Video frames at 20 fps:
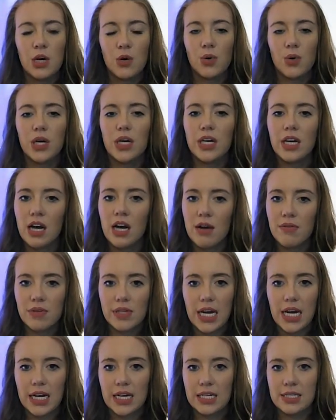we're going to cover
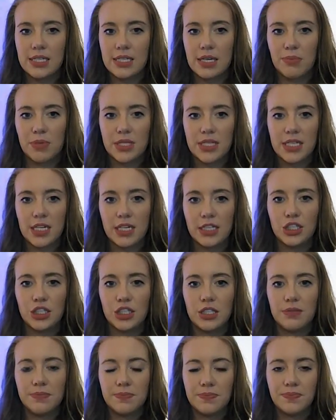that in a separate
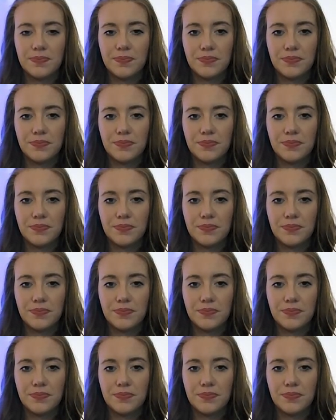section.